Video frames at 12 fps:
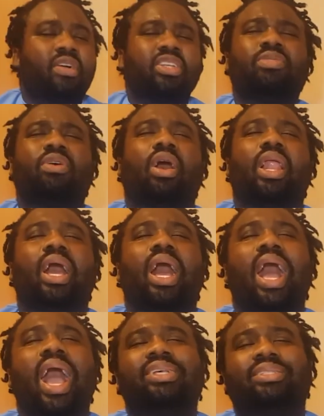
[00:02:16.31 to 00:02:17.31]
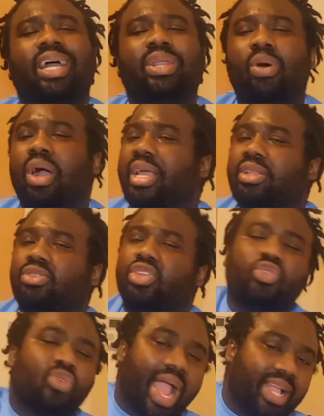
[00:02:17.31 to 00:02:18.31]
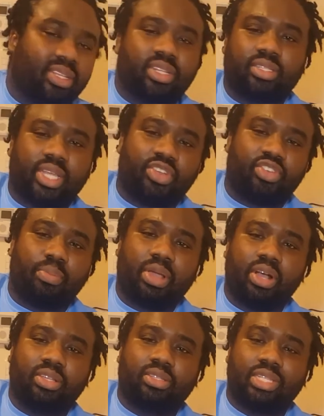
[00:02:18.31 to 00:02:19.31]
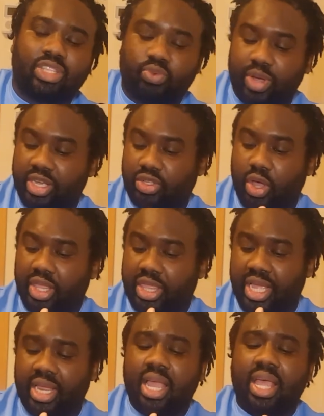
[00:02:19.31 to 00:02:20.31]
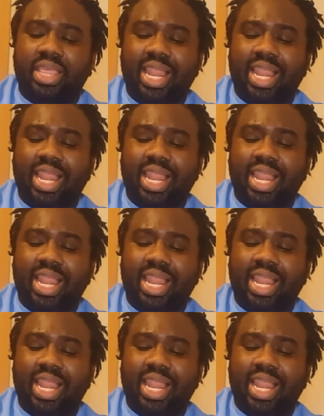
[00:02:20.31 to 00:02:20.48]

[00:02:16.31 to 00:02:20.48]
First of all, I started walking to the right of the station because that's where I saw the thing.